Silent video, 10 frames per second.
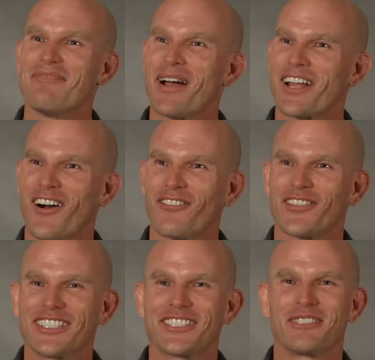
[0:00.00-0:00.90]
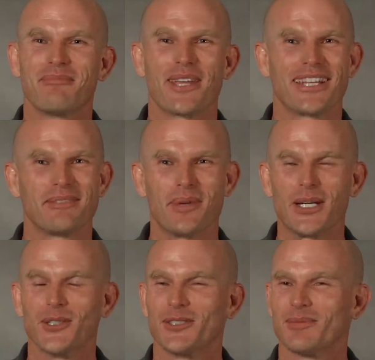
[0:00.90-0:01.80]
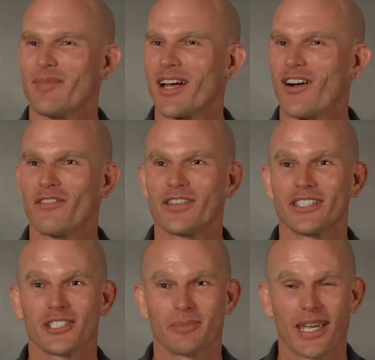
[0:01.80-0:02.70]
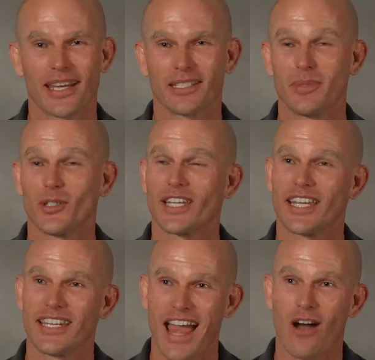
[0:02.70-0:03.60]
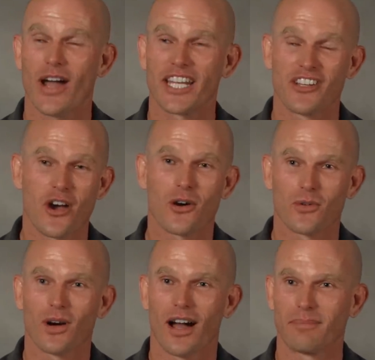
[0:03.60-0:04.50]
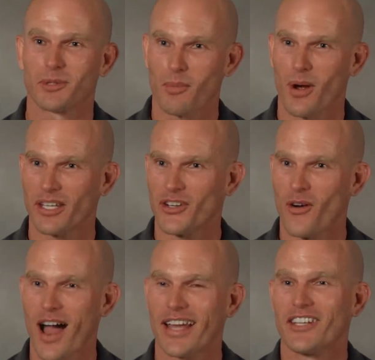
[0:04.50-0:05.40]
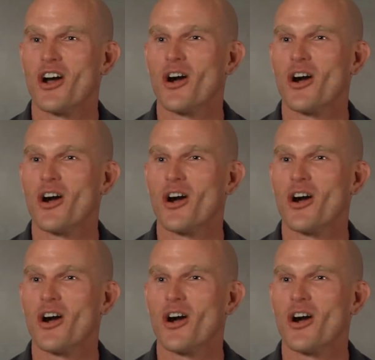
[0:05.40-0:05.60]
and my confidence just began to build. My confidence just began to build. And now I know I'm, you know, I